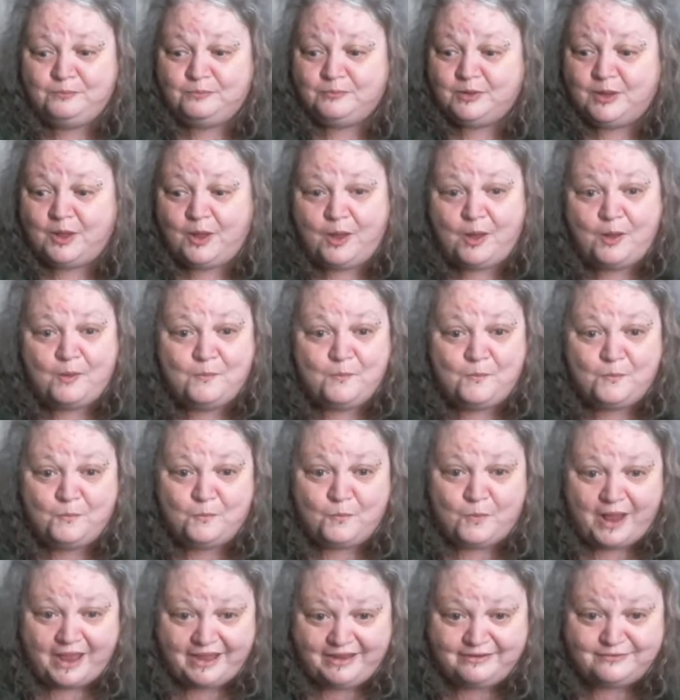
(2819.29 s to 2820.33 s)
Can't
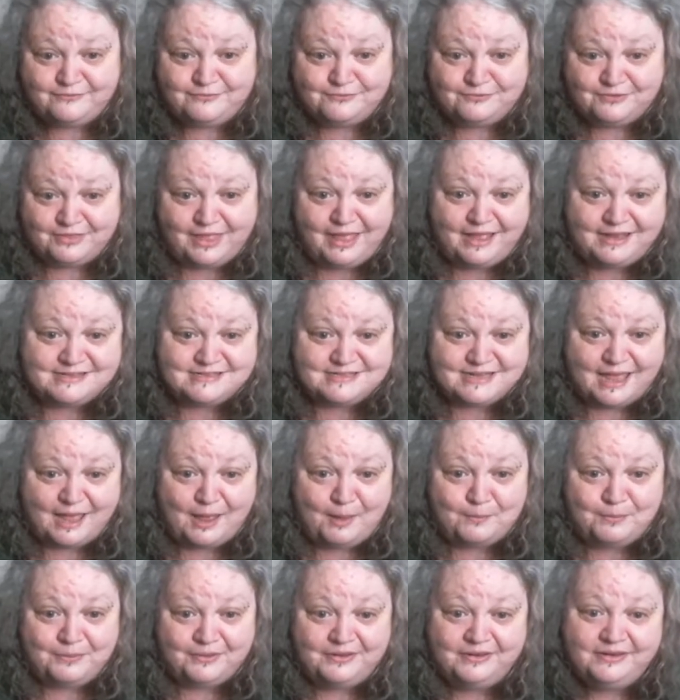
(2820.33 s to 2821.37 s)
wait for that to
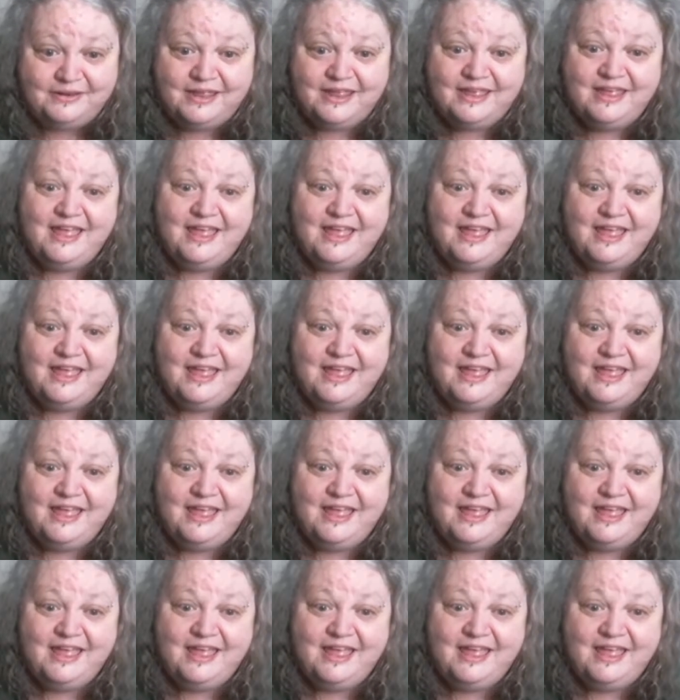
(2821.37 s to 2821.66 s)
happen.